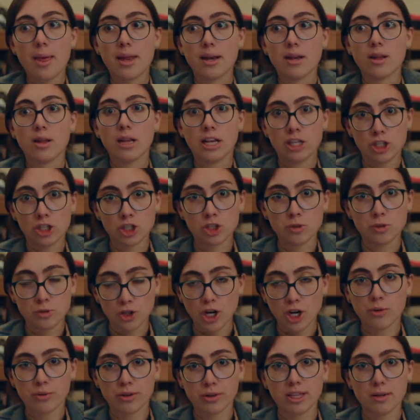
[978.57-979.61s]
then it
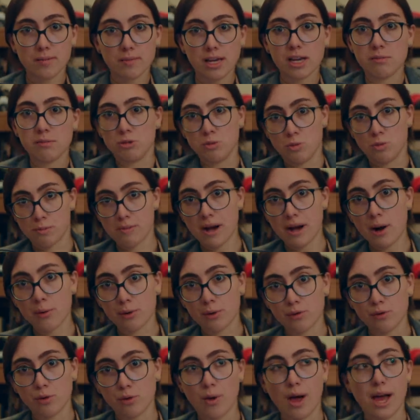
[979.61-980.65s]
just generally becomes more
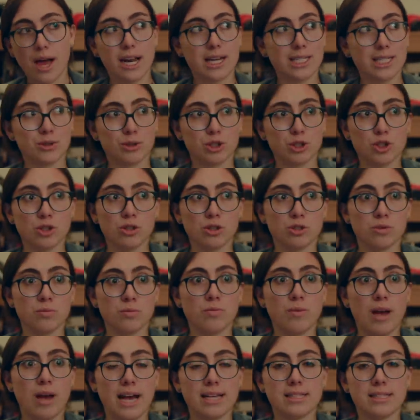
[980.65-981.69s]
powerful and as a result